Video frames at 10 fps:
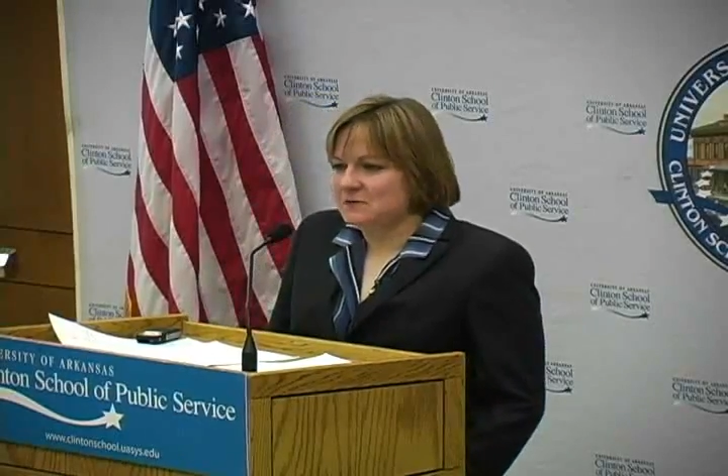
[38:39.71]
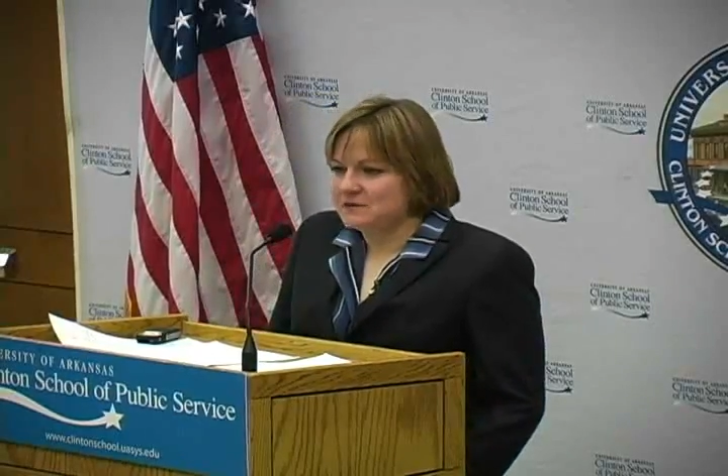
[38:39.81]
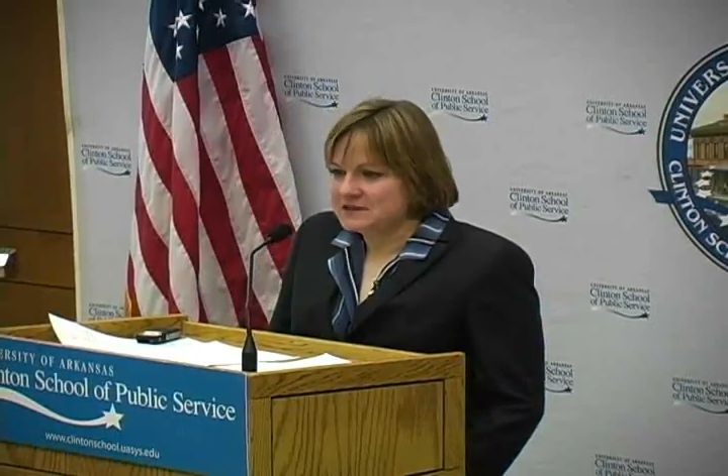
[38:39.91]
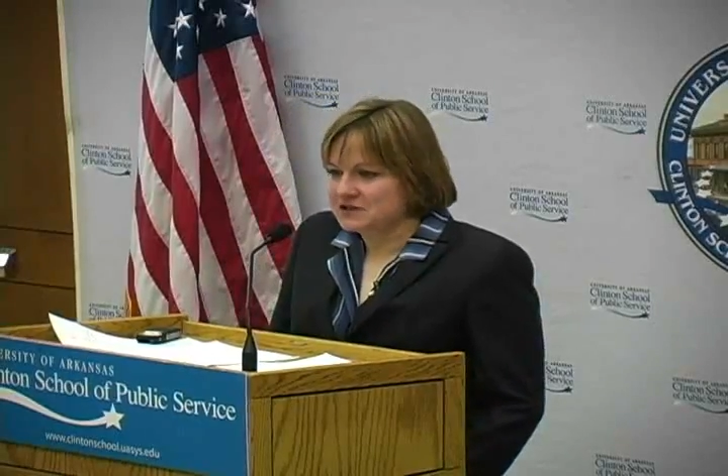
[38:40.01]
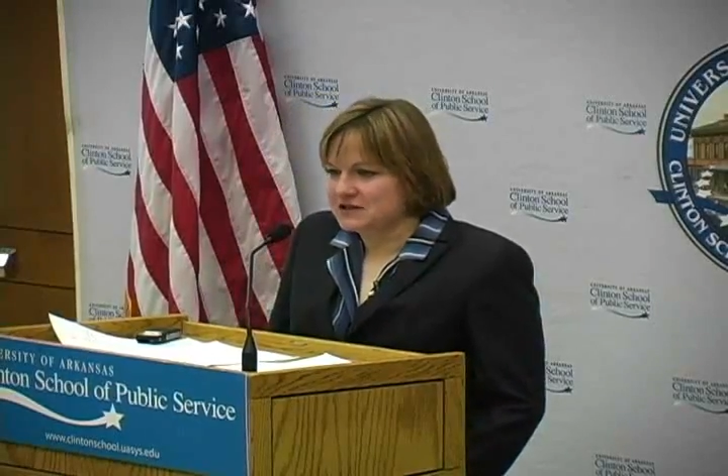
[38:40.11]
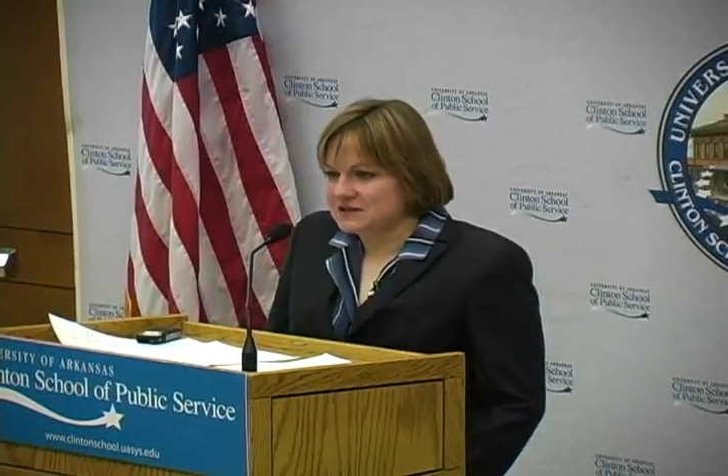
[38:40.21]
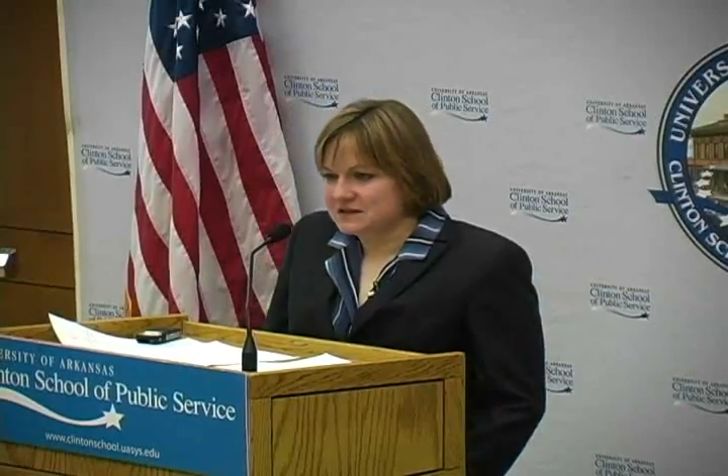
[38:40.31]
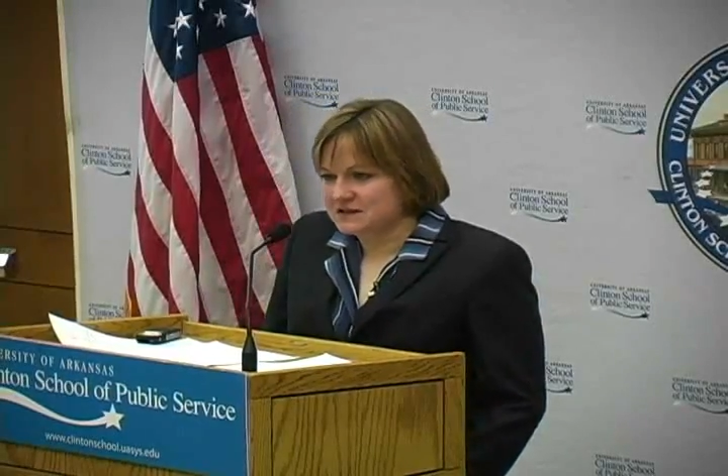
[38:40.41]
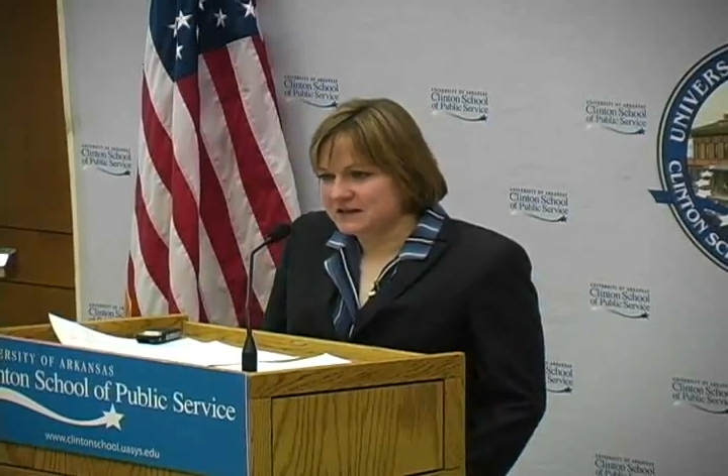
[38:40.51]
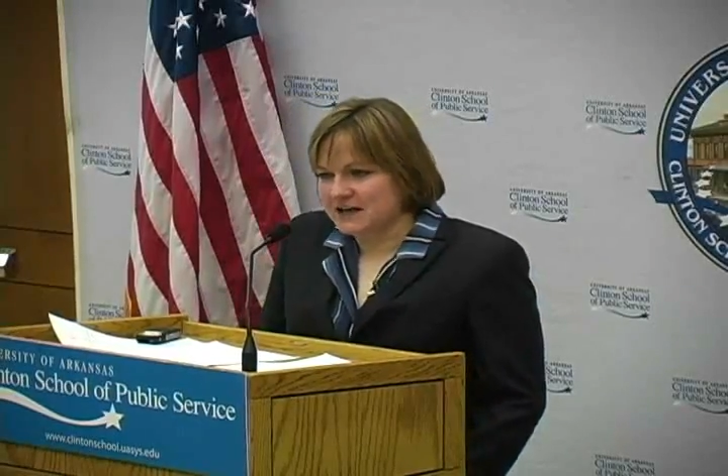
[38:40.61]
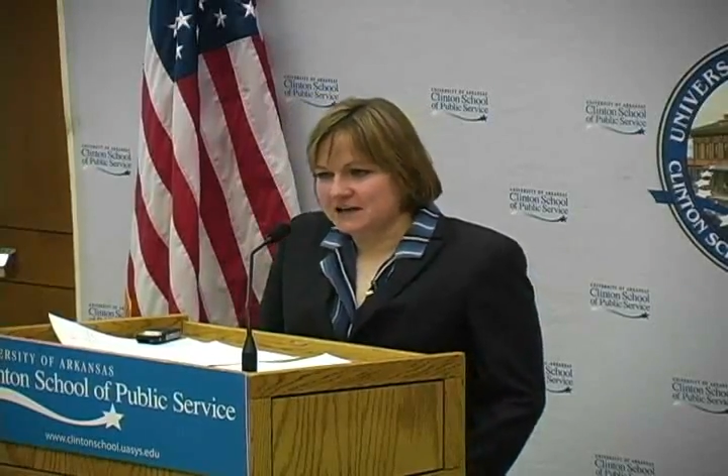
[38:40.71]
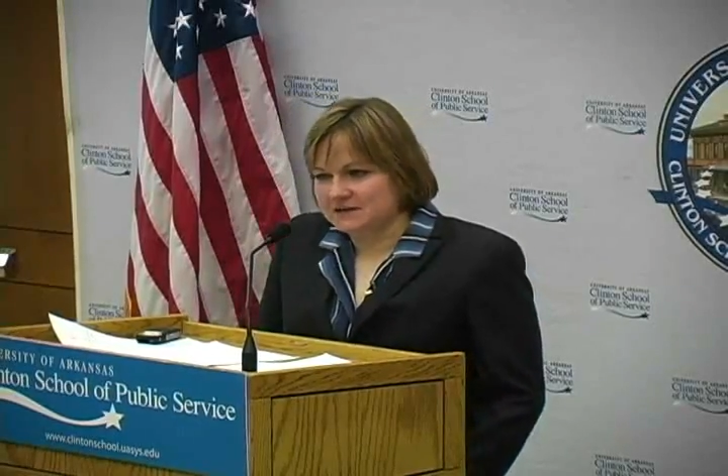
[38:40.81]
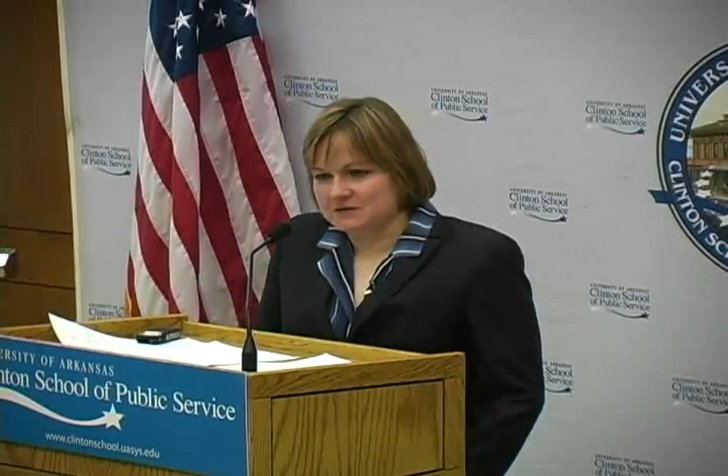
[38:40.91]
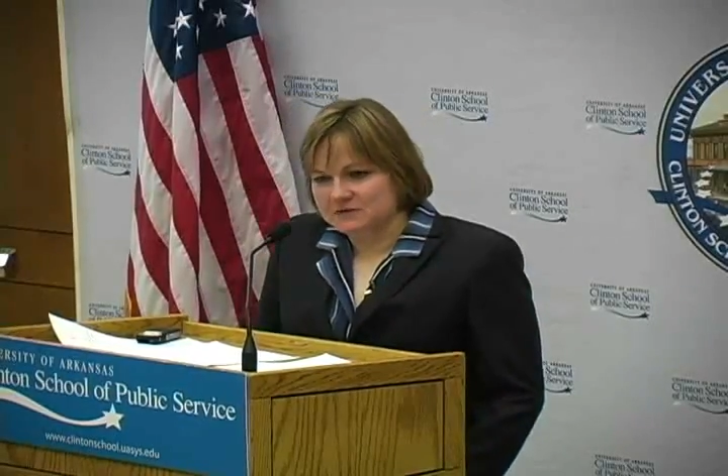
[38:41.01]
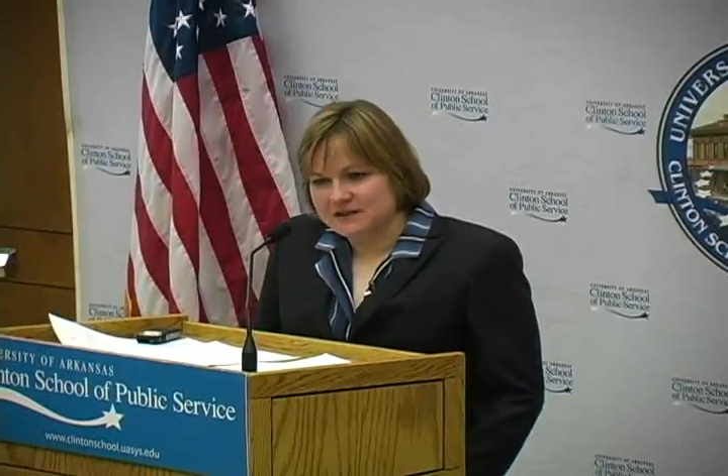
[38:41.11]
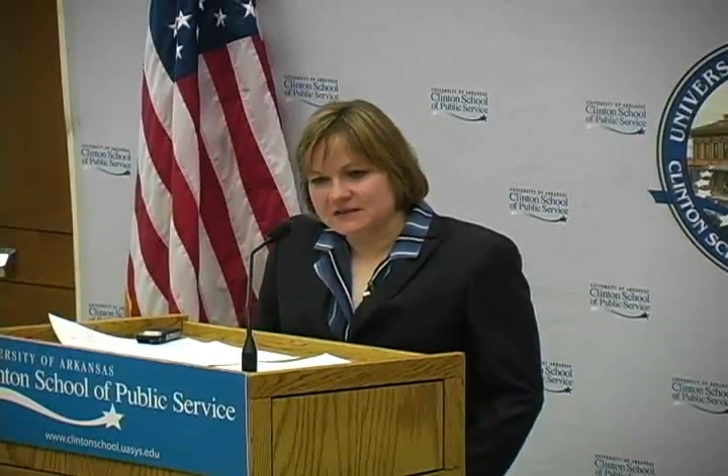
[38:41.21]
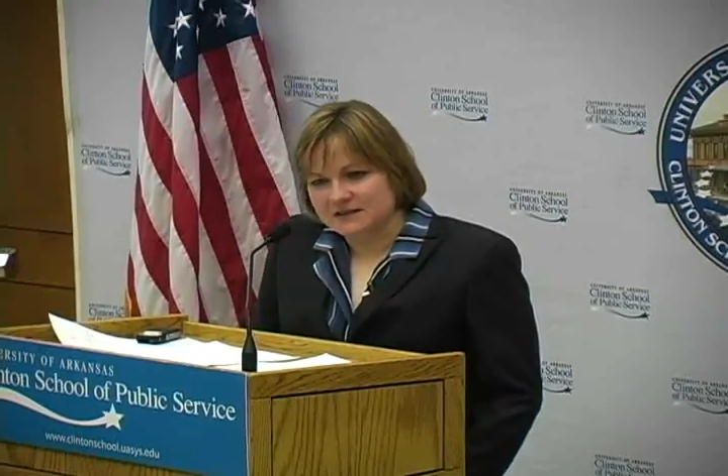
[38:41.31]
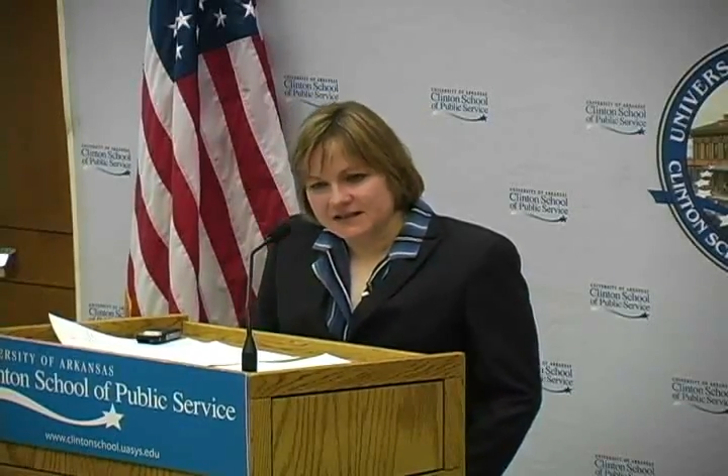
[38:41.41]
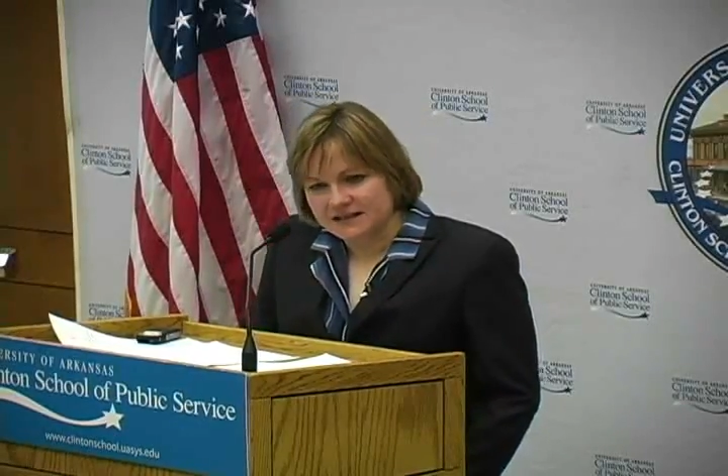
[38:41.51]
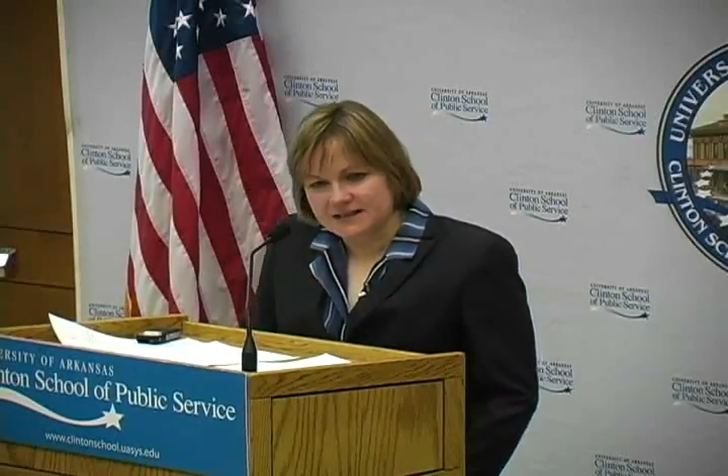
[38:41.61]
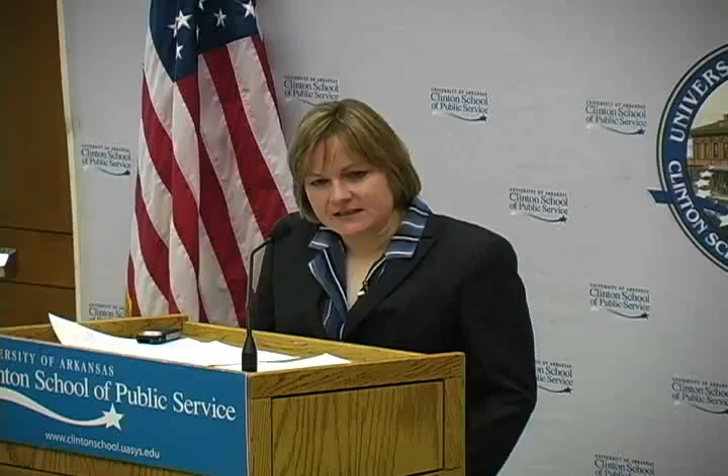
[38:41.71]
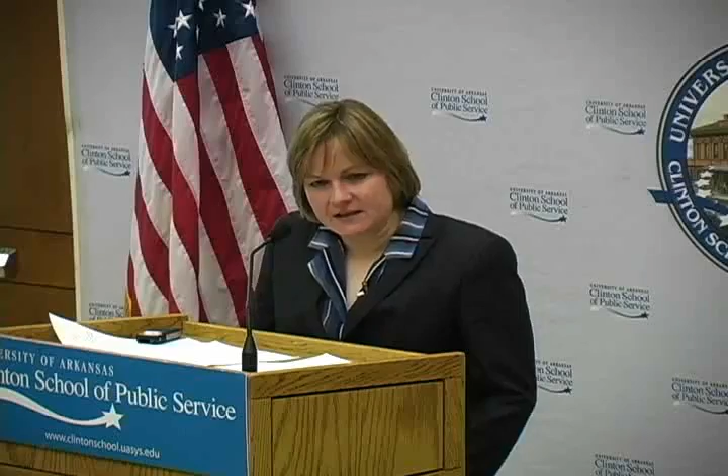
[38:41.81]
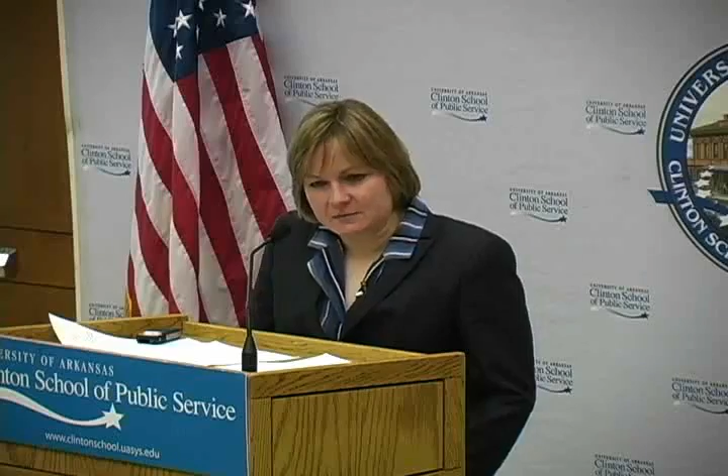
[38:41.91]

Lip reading: which is that the reason he didn't